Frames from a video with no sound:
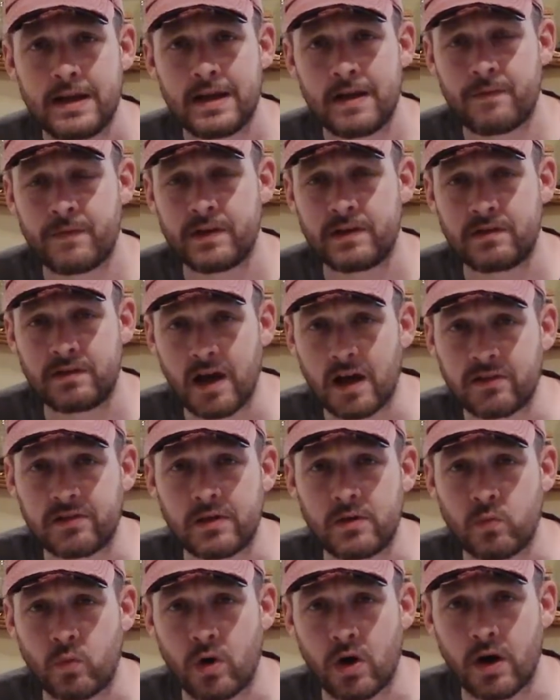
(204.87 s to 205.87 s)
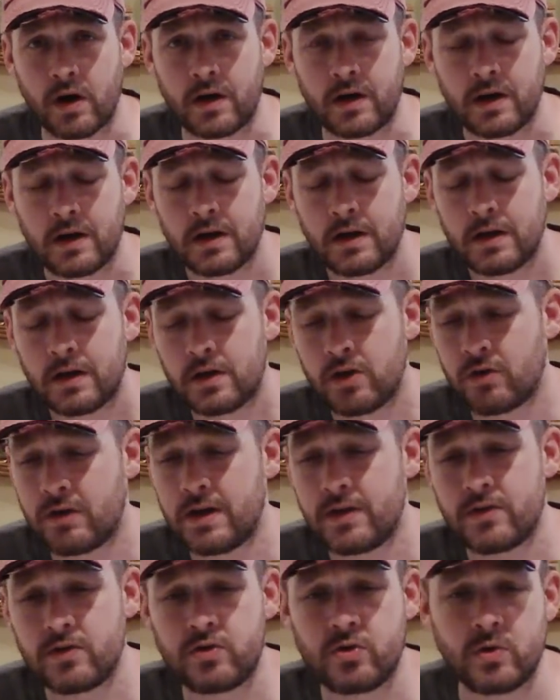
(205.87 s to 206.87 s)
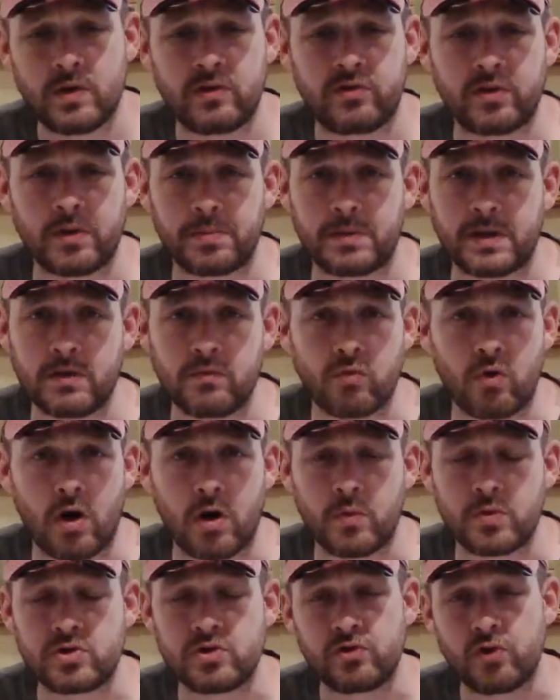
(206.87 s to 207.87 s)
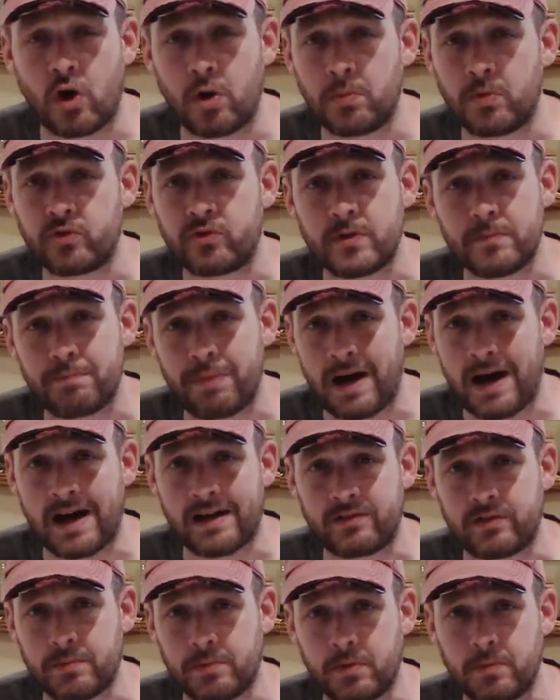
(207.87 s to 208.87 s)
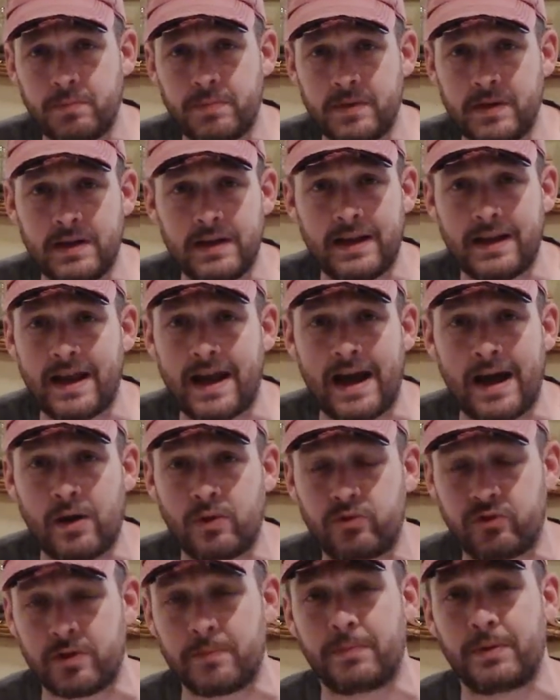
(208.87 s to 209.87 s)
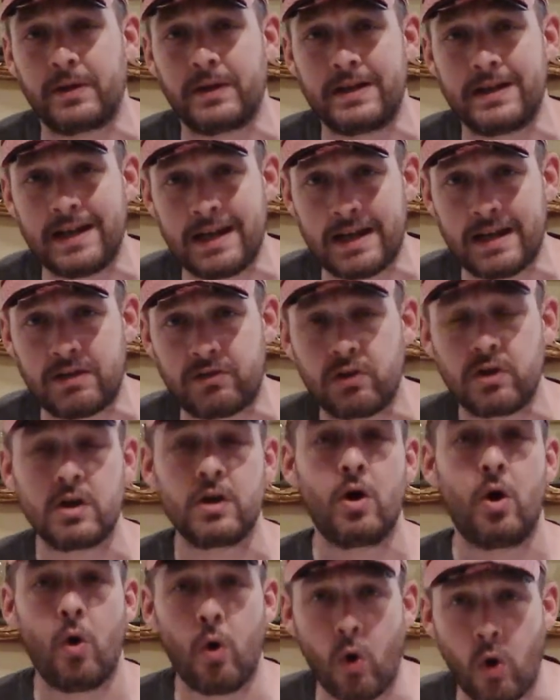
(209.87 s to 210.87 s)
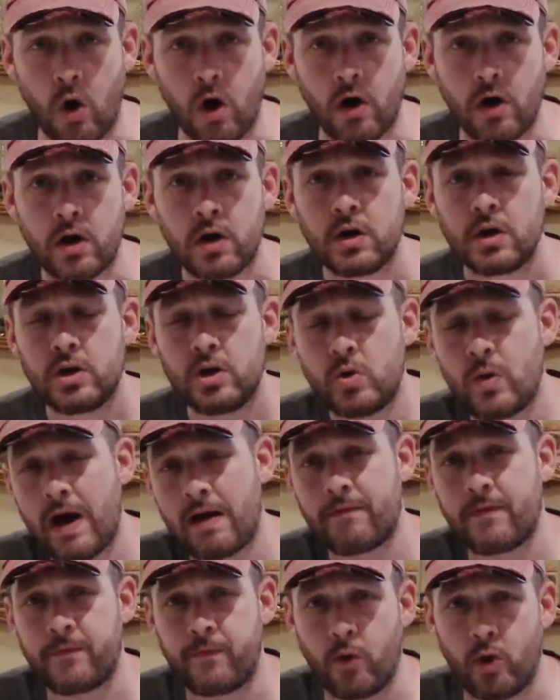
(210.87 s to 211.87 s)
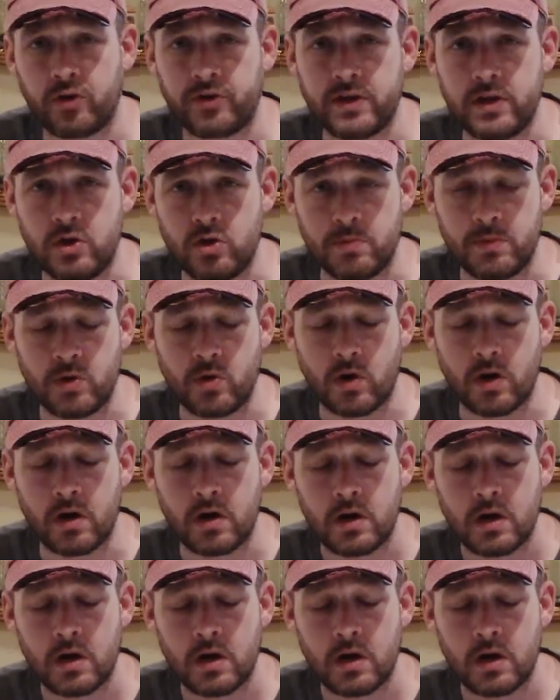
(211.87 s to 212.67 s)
If it doesn't work, you're either doing something wrong, which is almost impossible being how simple it is, or you have a faulty humidor.